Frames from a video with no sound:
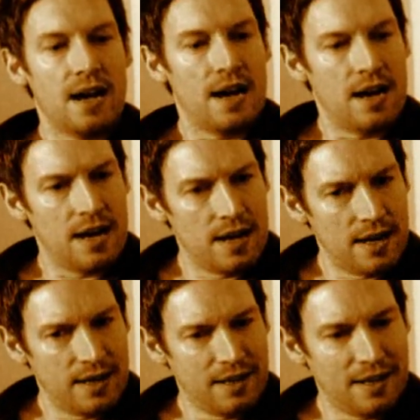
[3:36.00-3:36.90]

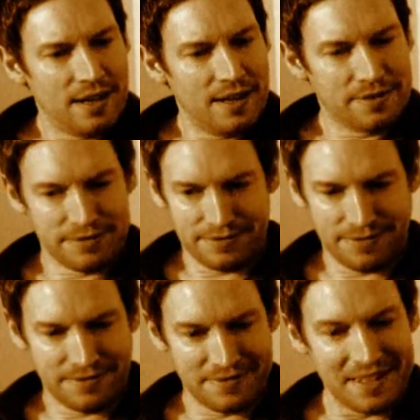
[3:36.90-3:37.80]
Uh,
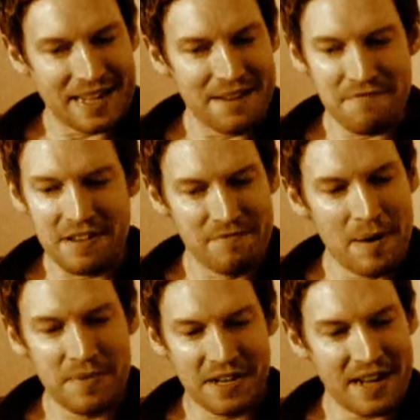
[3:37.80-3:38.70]
f- I can't really
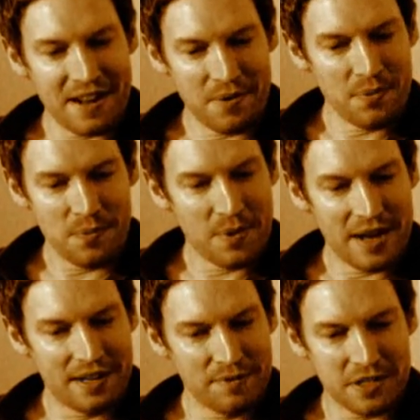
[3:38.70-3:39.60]
remember now
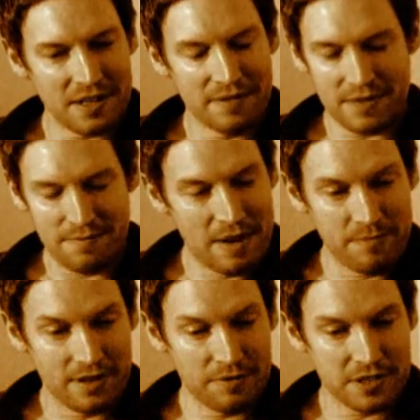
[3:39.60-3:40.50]
when I was. I, I
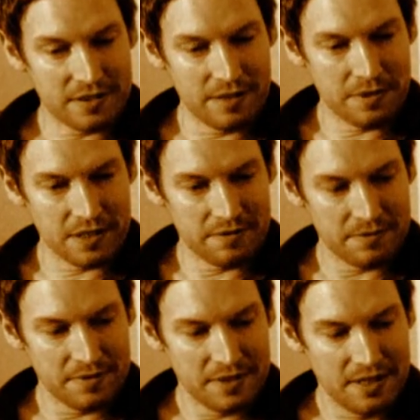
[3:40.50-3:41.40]
remember it was it was a
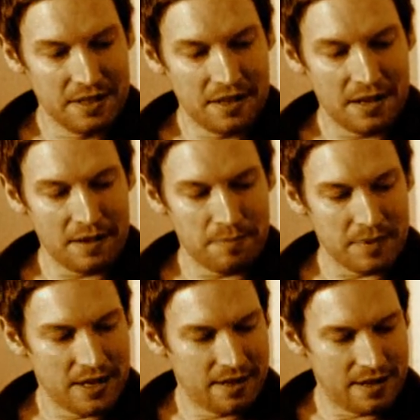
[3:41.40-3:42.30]

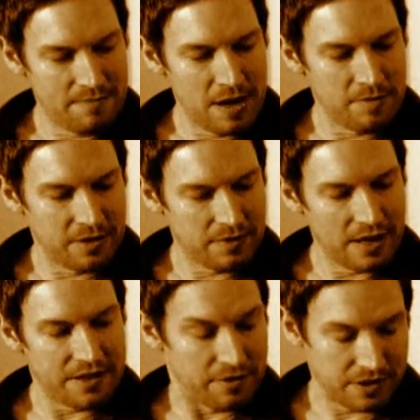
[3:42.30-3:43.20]
uh, a moment.
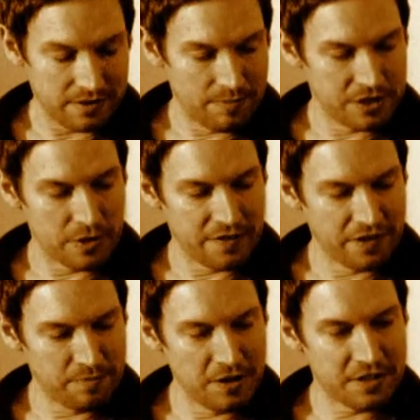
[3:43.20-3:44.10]
I think it was on my twenty
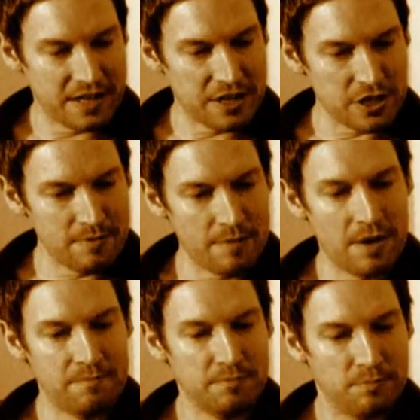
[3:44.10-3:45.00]
fifth birthday. Actually, my
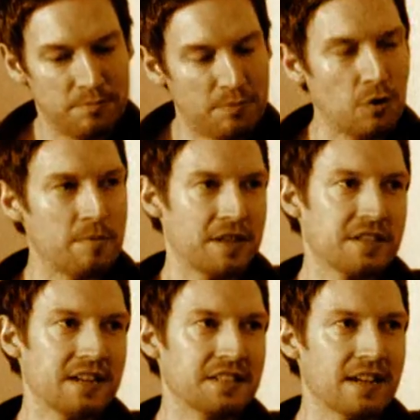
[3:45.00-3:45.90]
mum bought me a
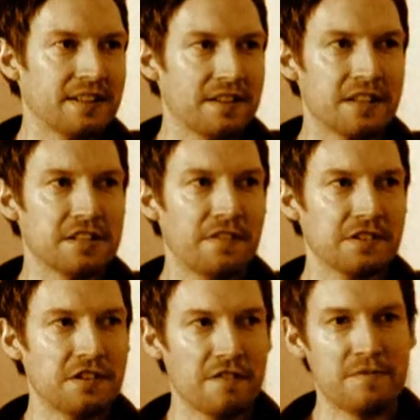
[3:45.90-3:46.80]
sax again. I think she felt
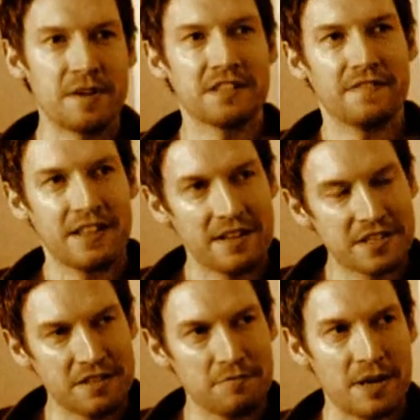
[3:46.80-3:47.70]
sorry for me because the fact that I
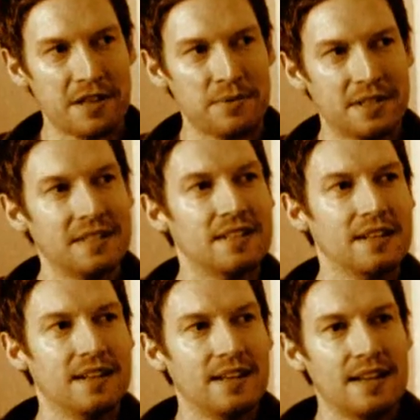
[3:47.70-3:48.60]
sold my other one, hmm.